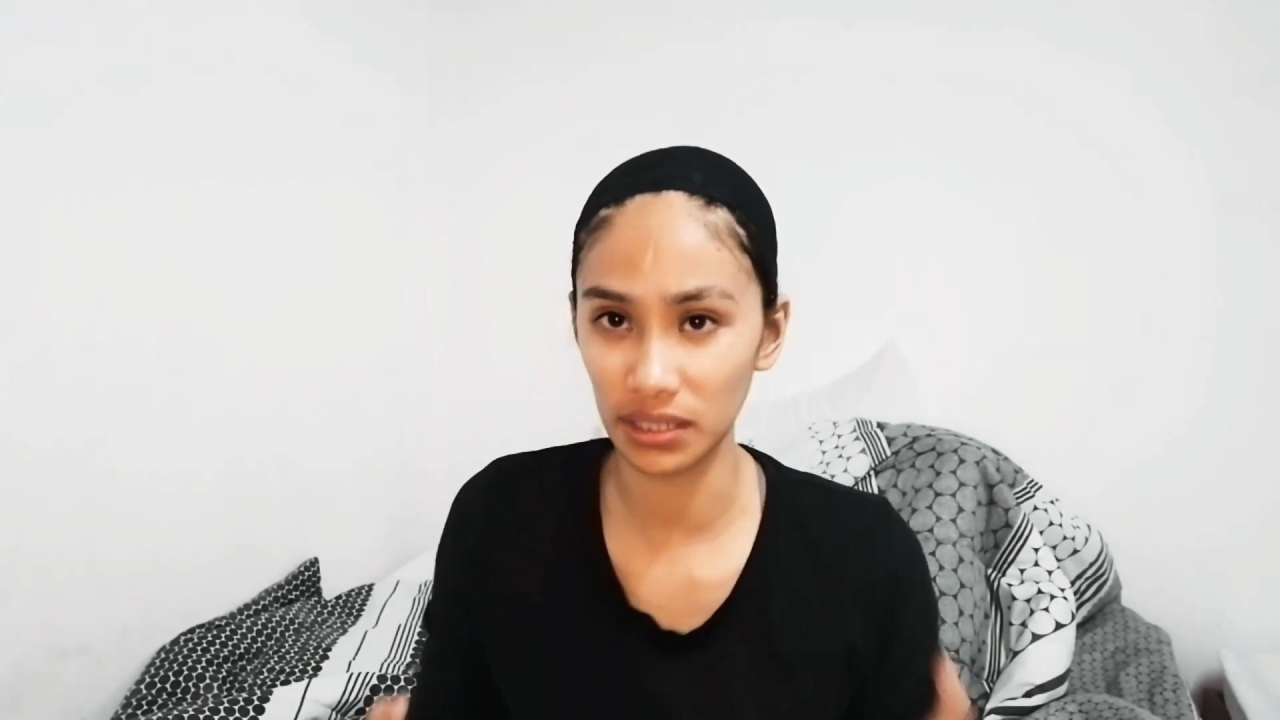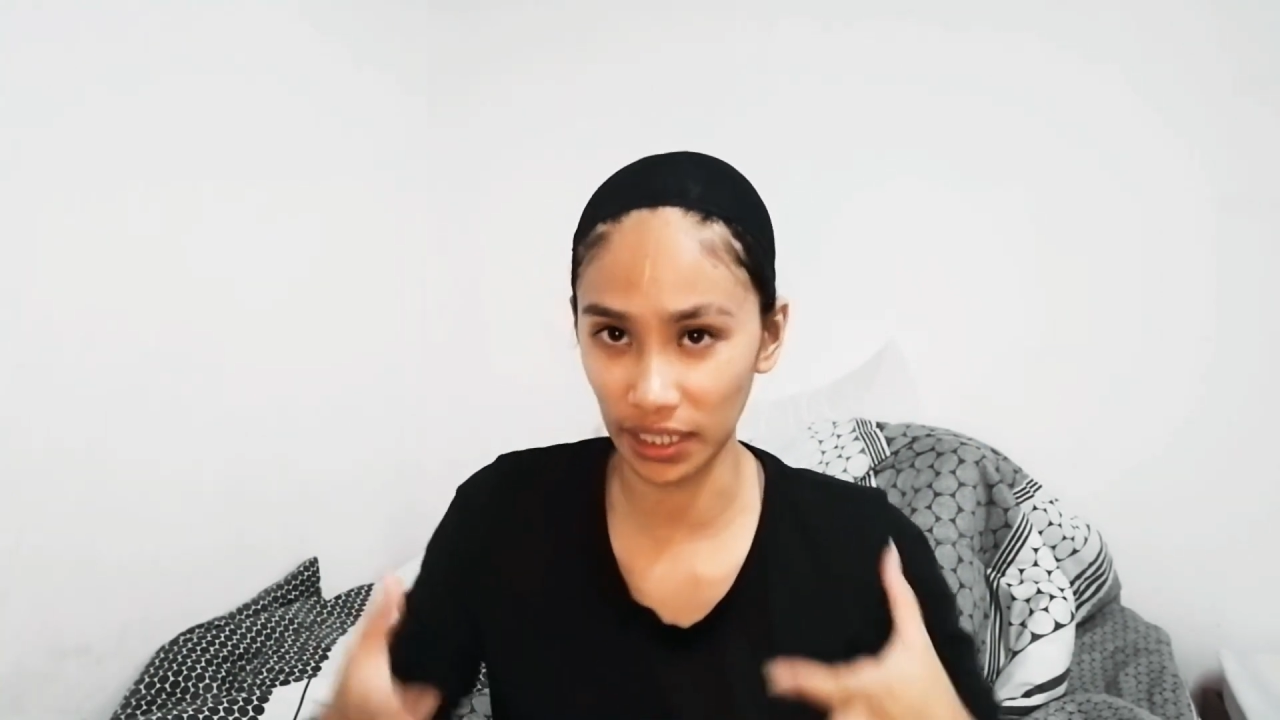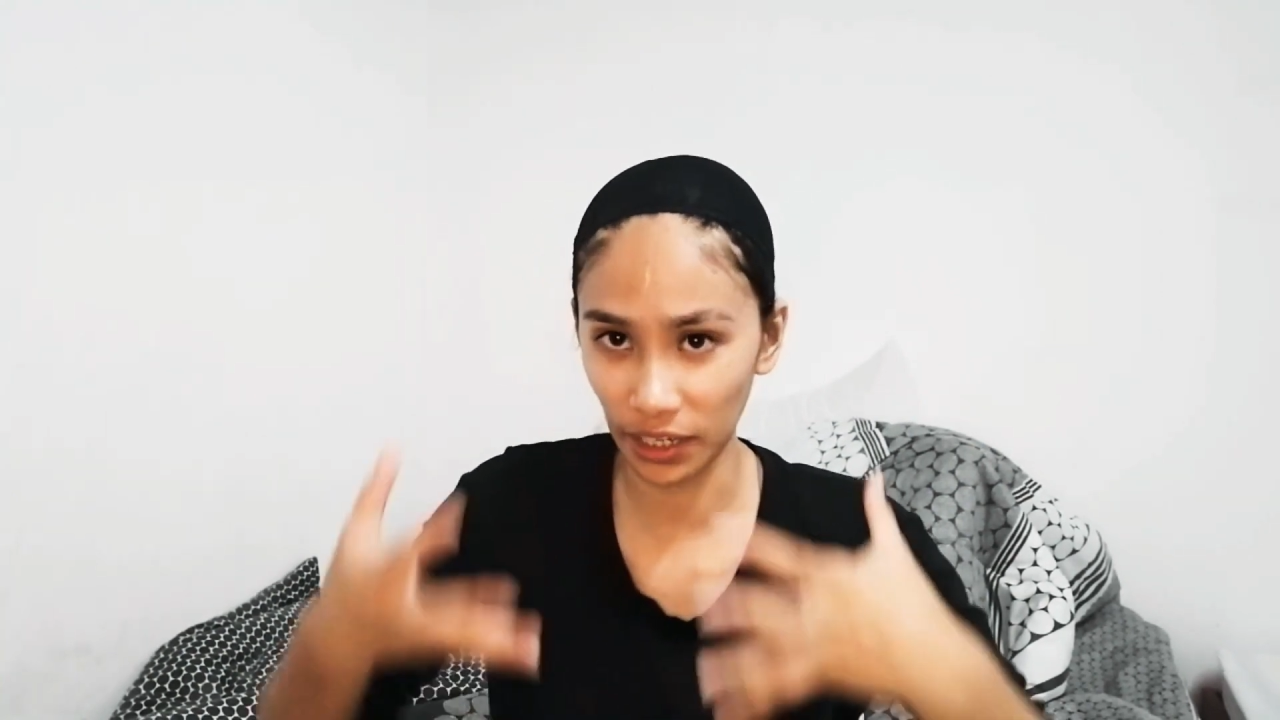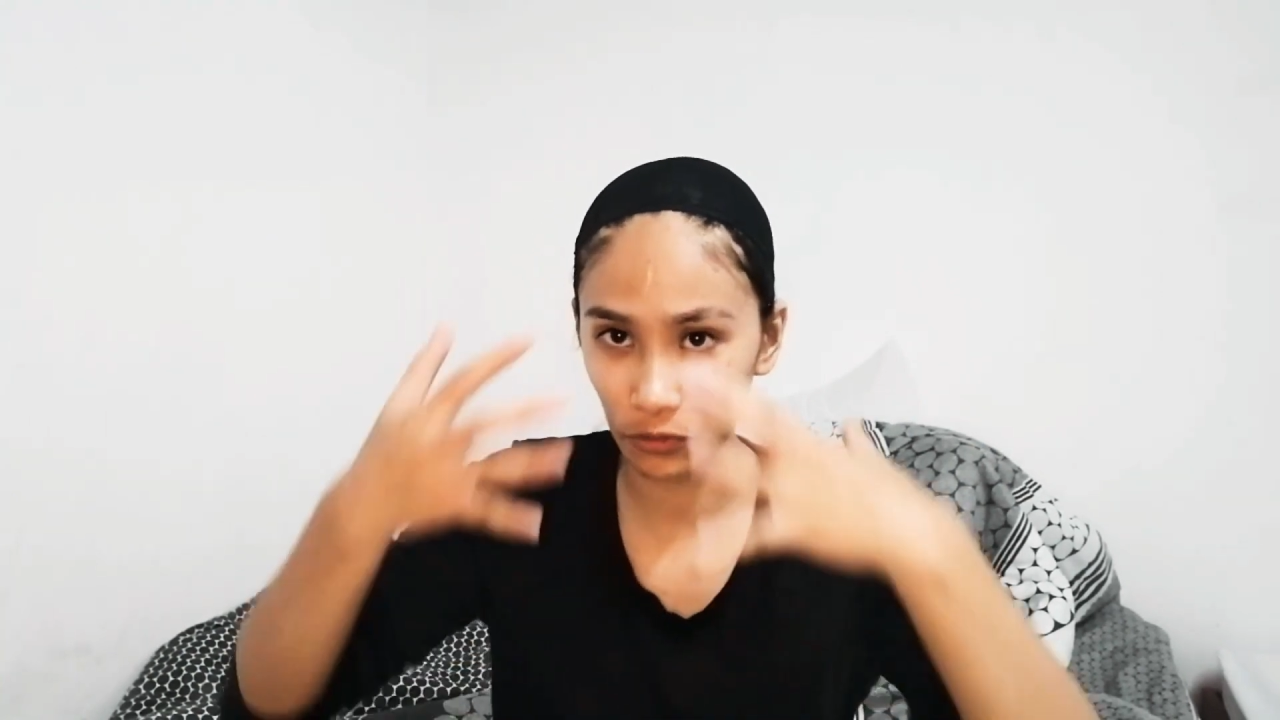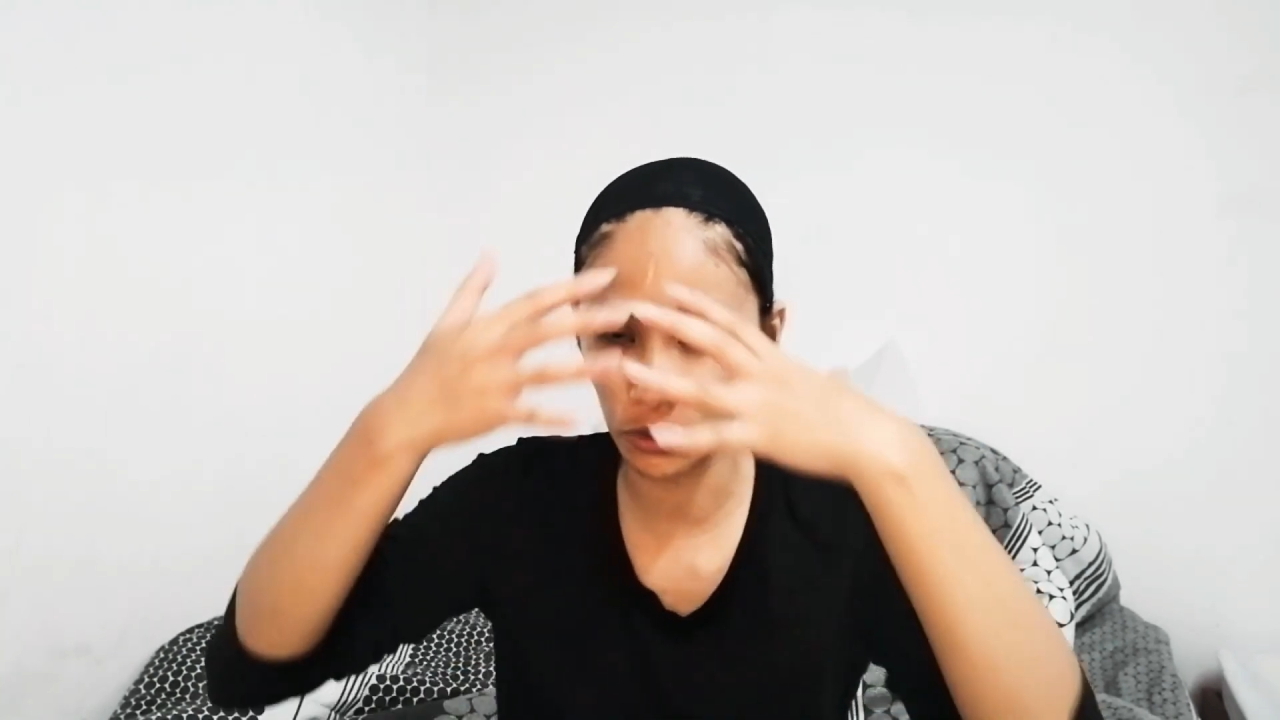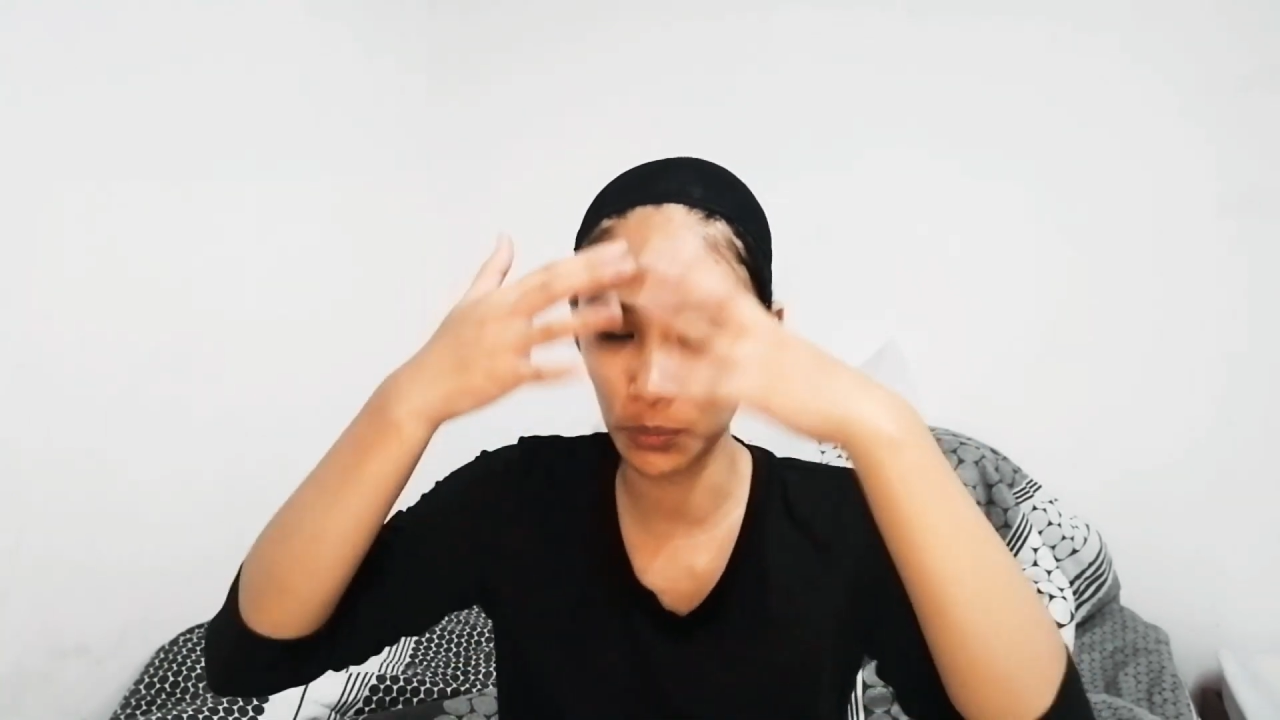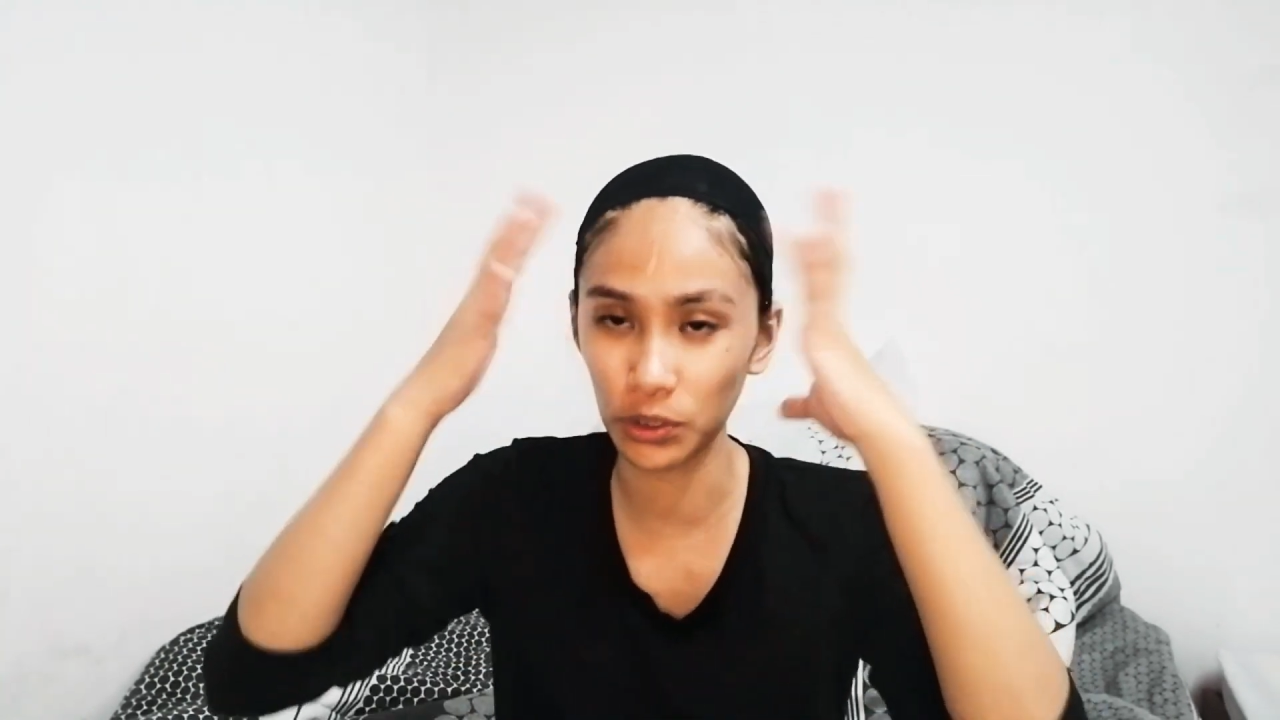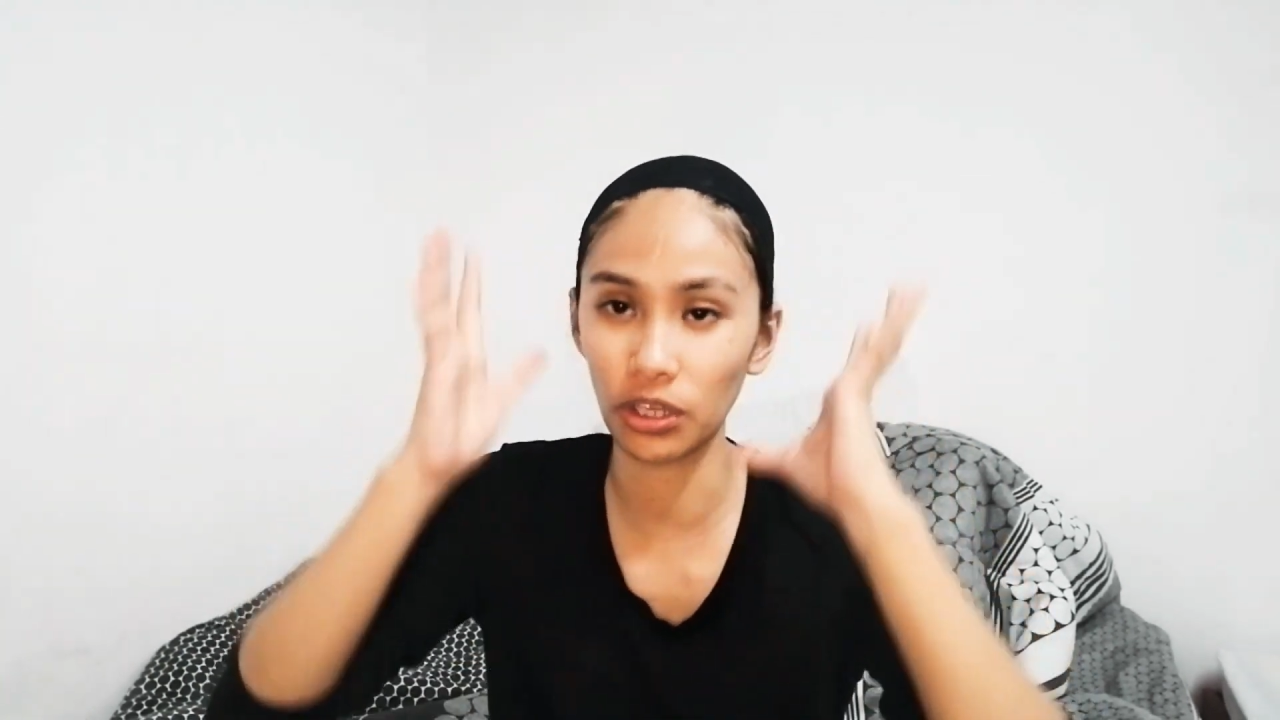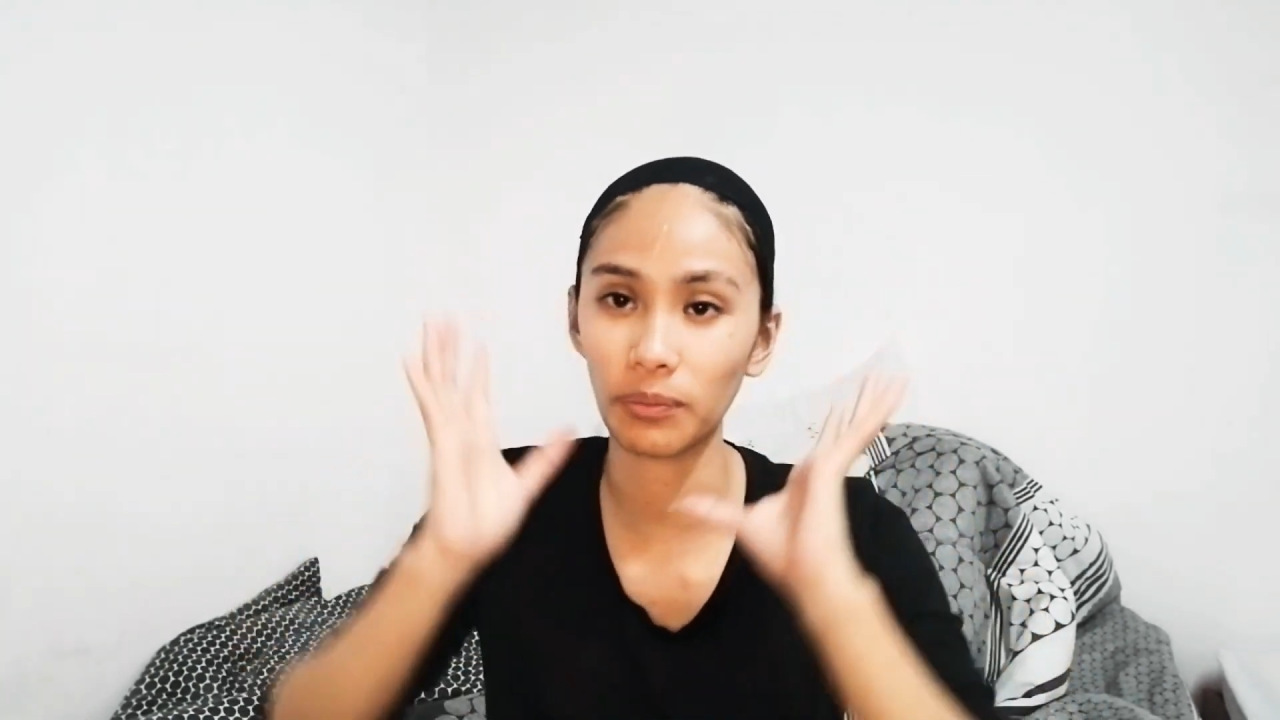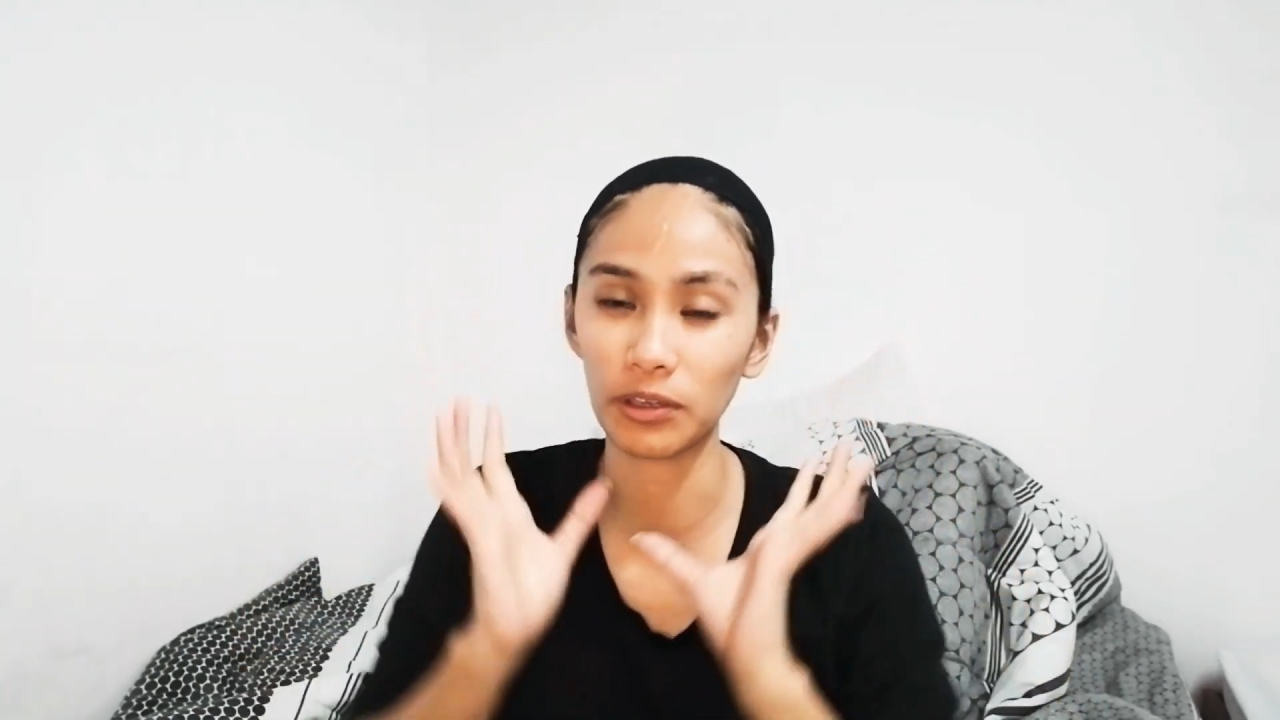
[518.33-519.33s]
I have to put
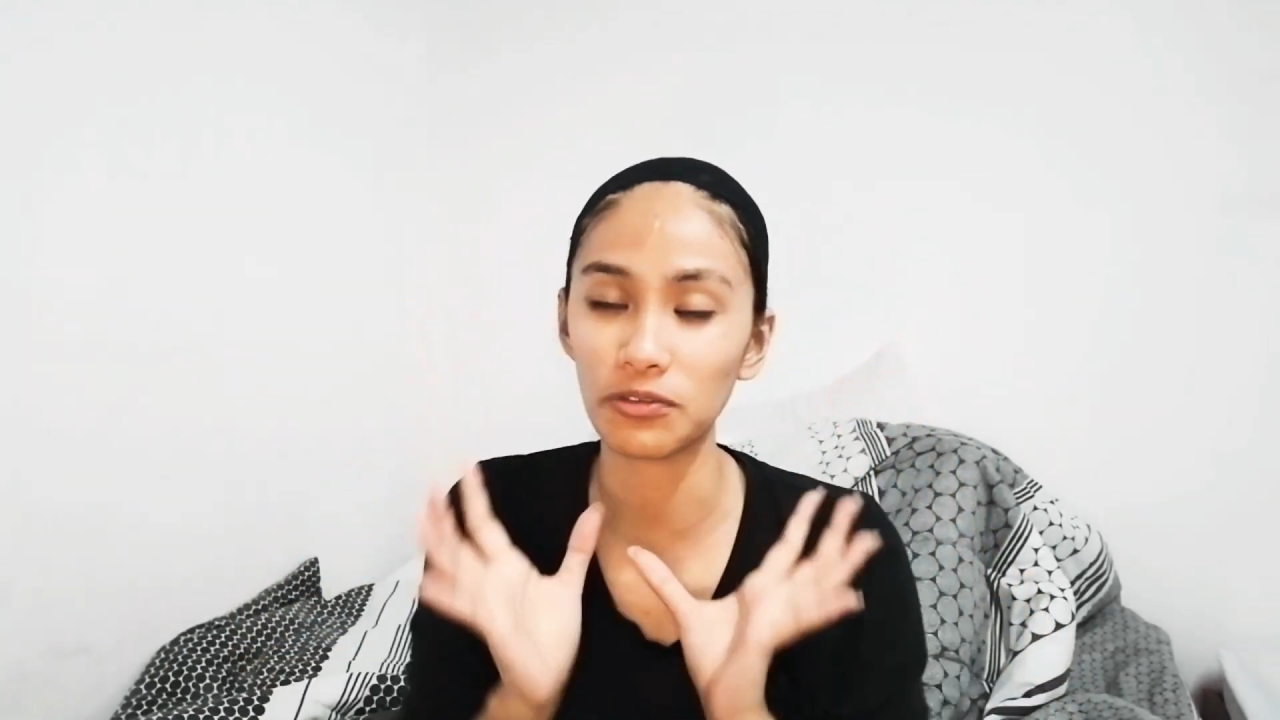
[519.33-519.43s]
on my